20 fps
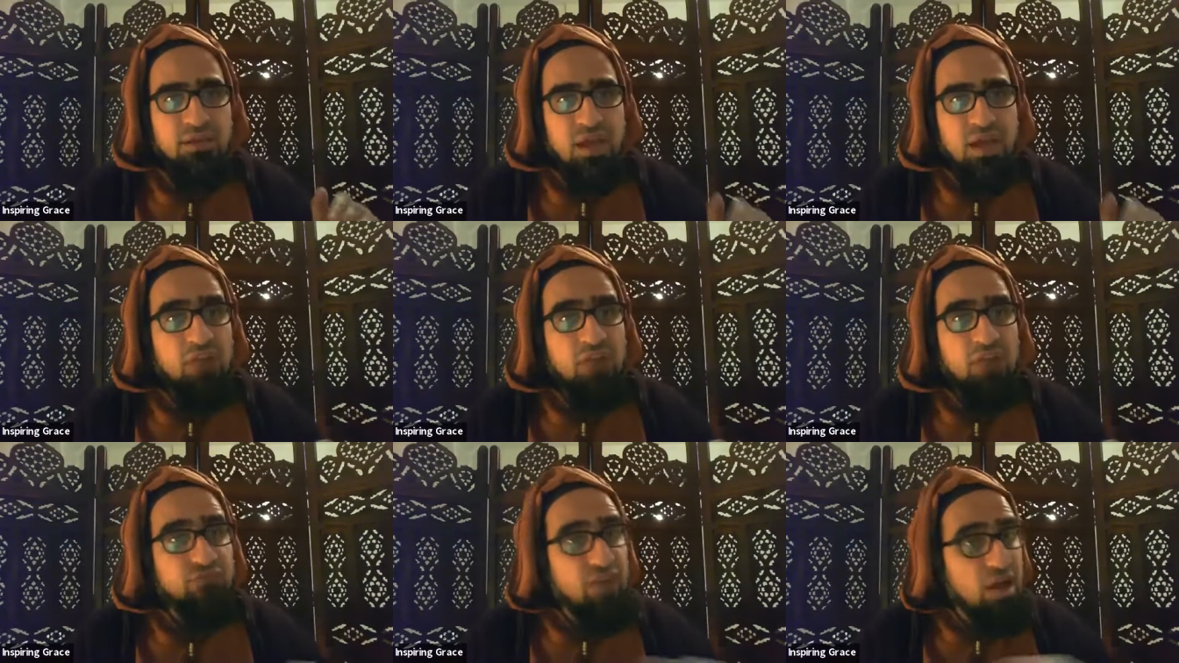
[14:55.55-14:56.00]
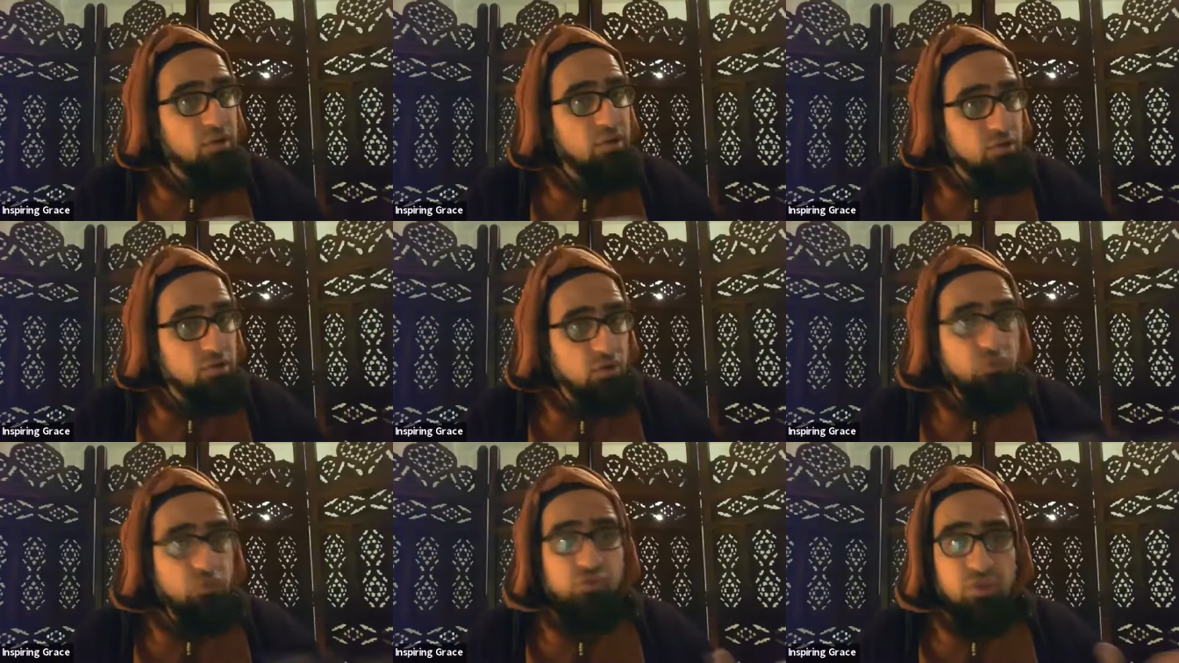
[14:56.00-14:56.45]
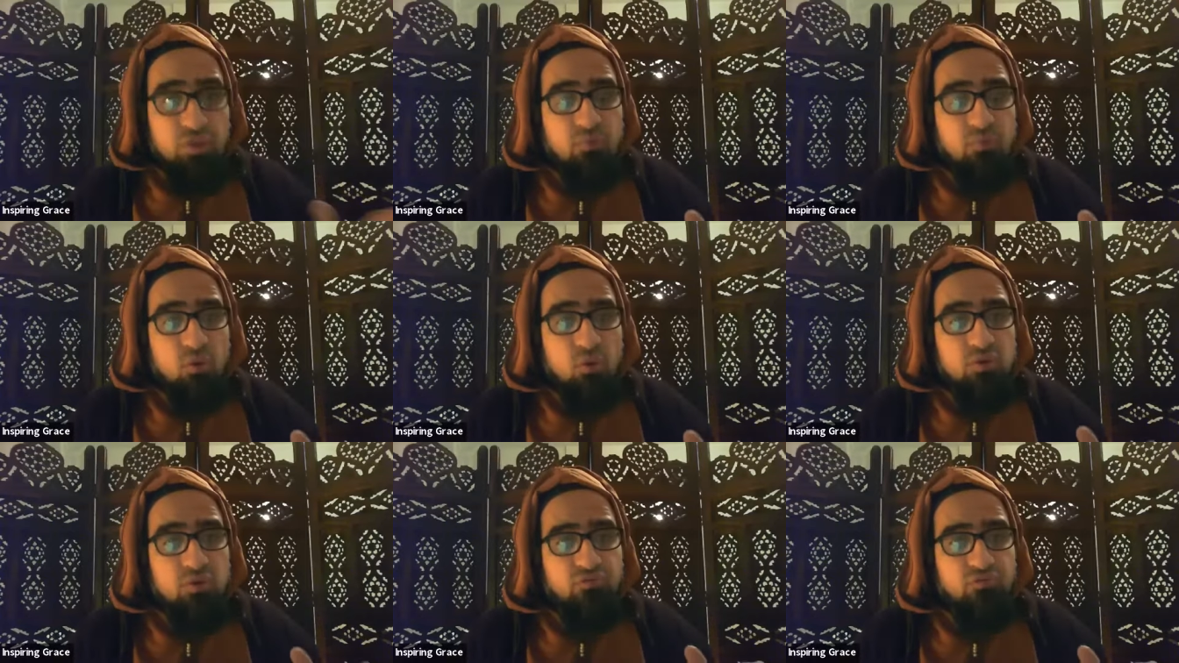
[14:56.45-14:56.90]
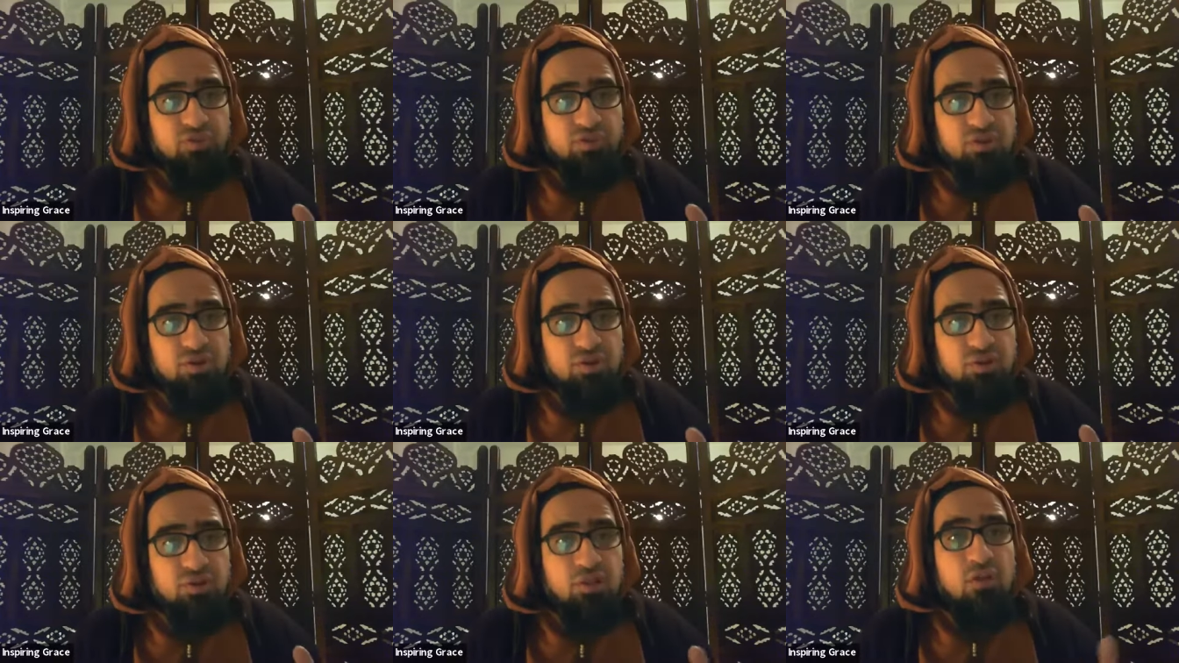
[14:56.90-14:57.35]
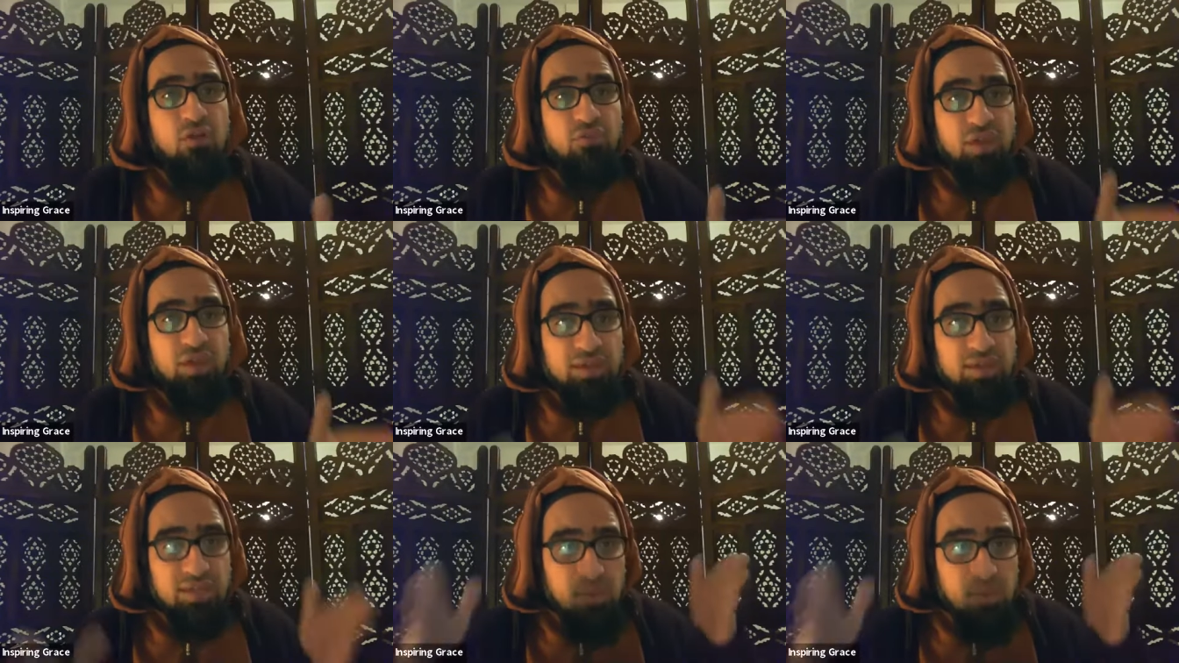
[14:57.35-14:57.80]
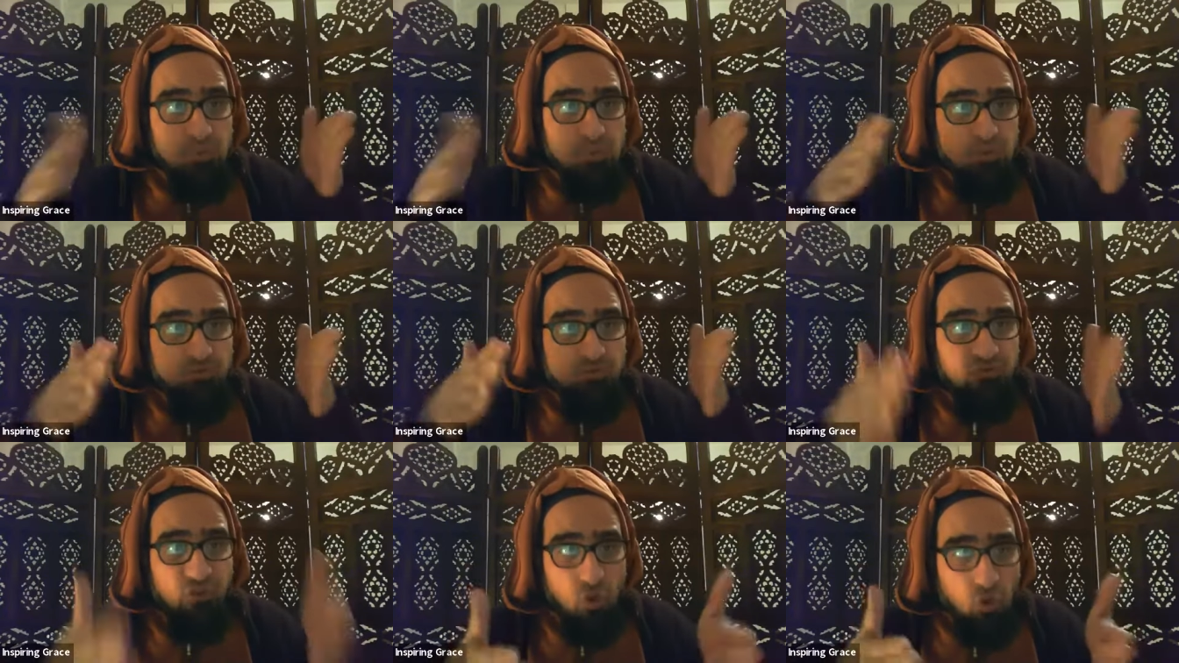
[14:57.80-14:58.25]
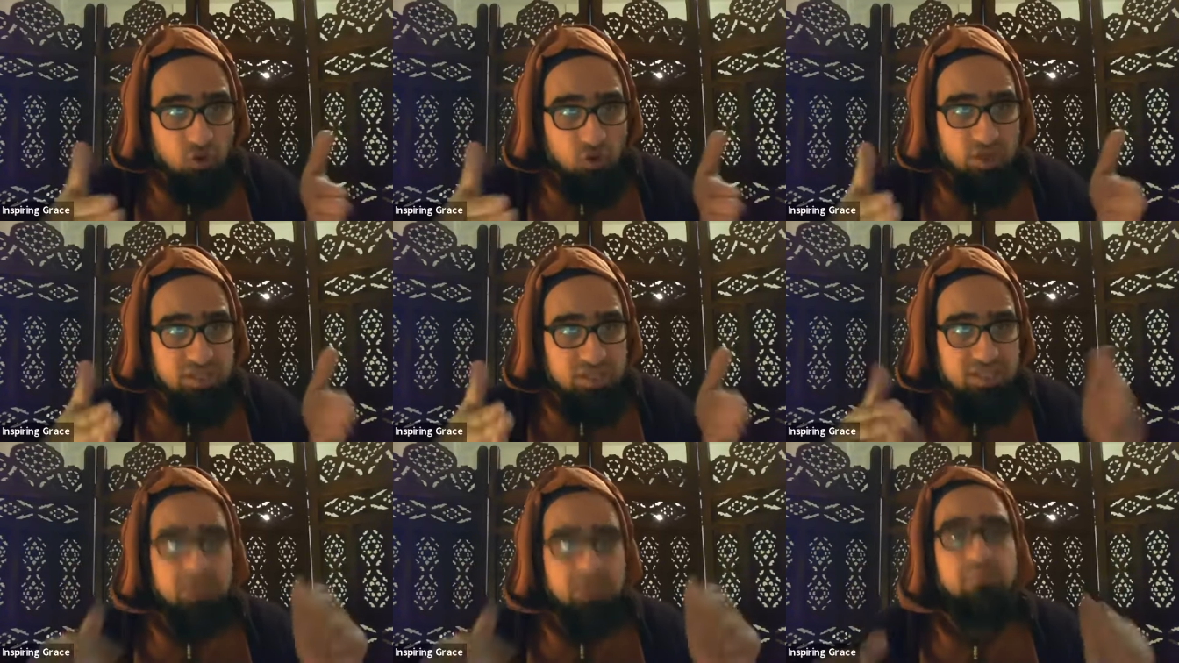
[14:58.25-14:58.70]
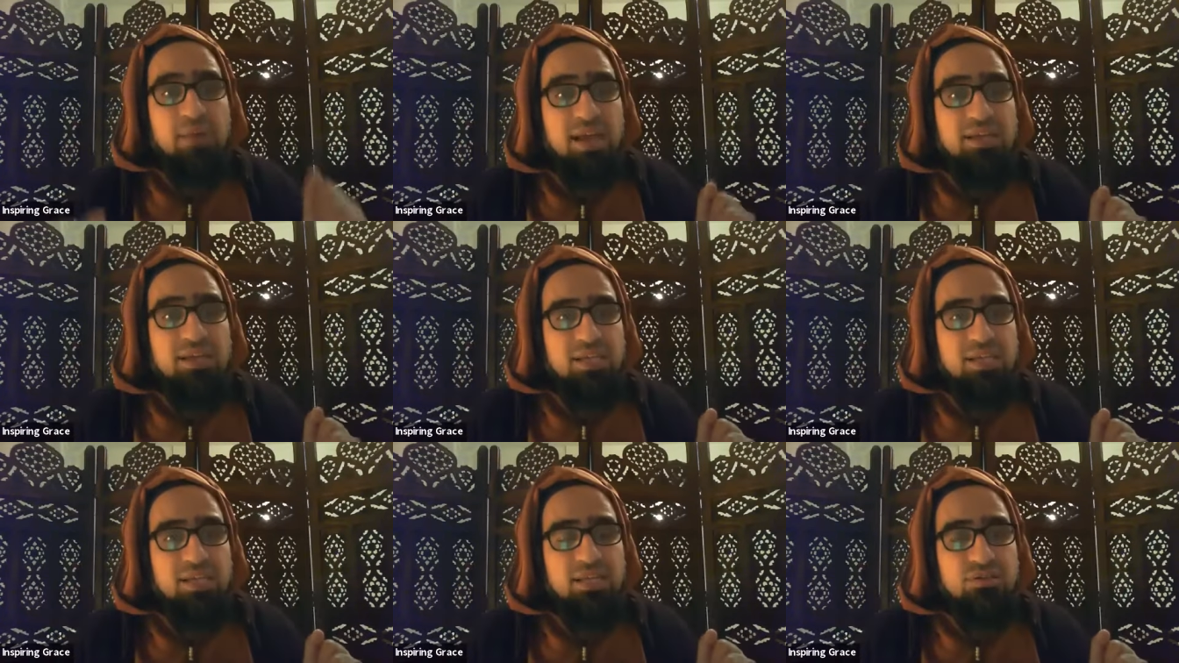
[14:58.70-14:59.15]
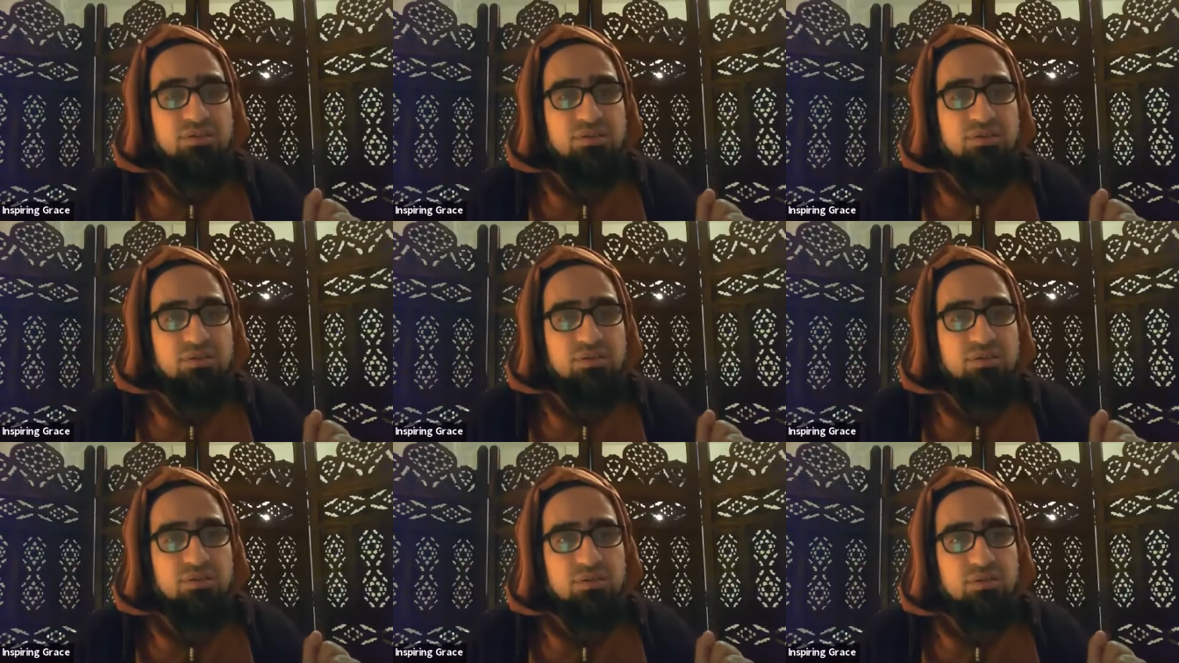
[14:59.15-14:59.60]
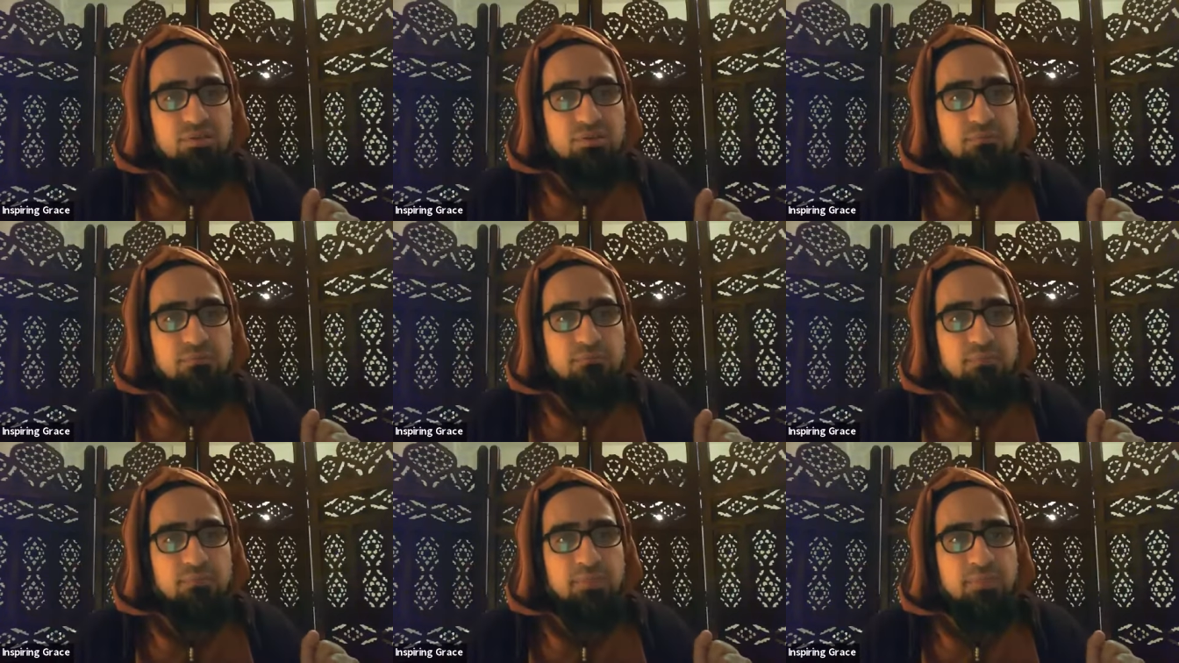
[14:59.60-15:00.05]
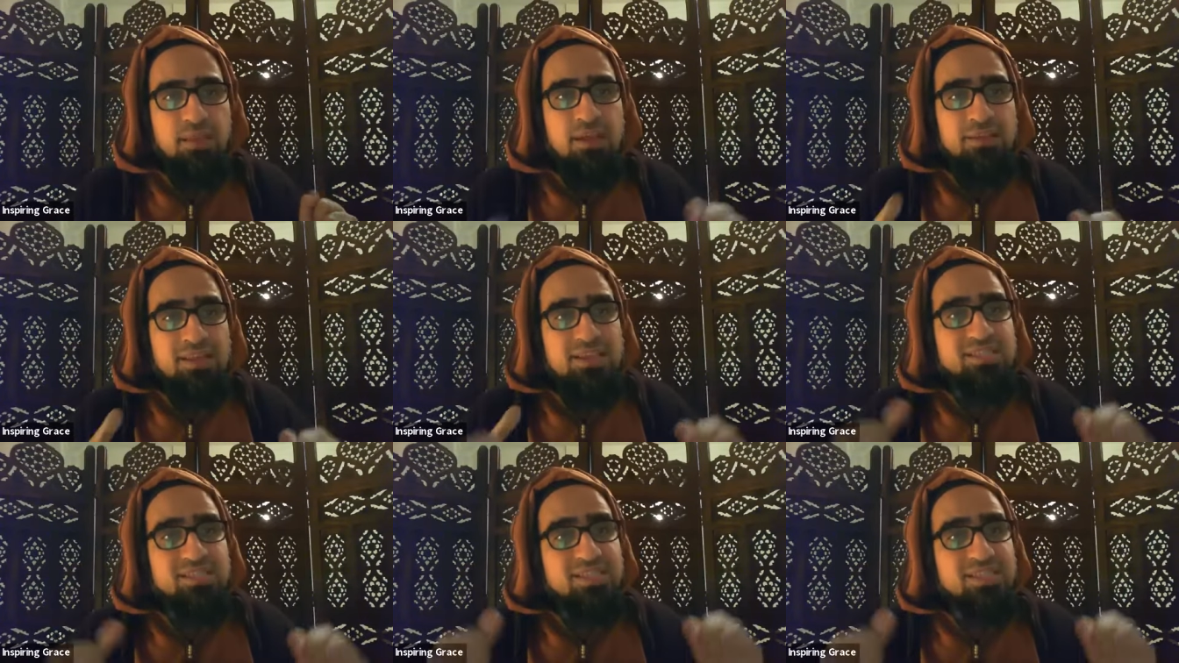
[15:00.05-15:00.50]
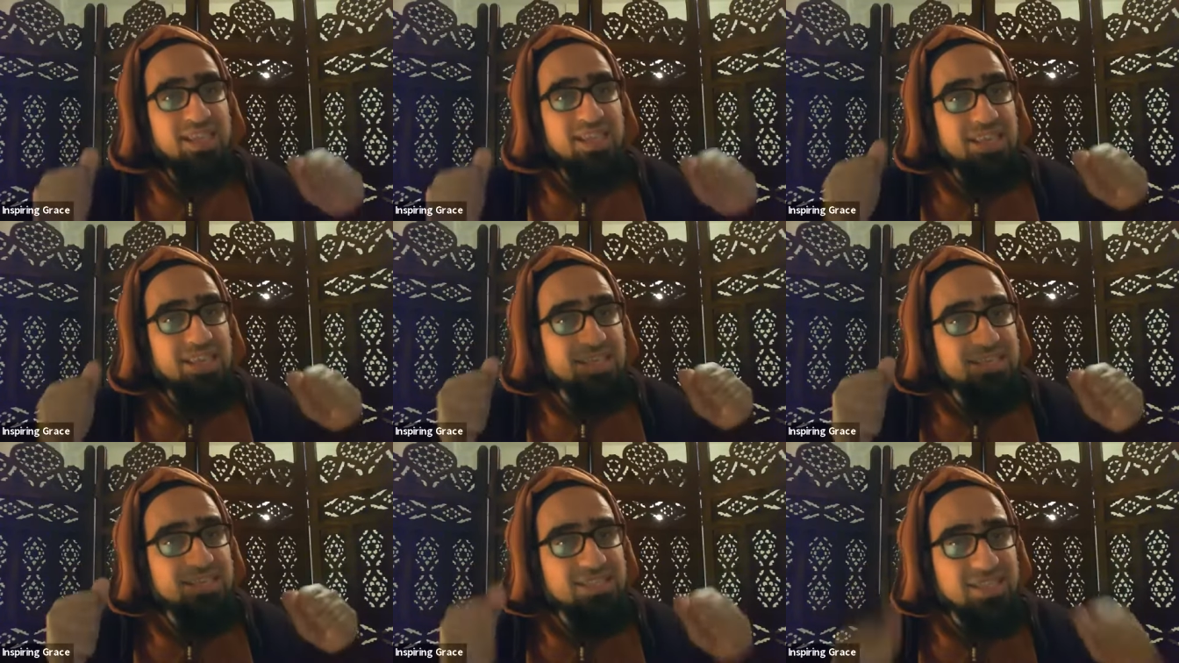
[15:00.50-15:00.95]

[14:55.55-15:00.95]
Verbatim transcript: I found nothing more difficult than keeping focus in my intention, than staying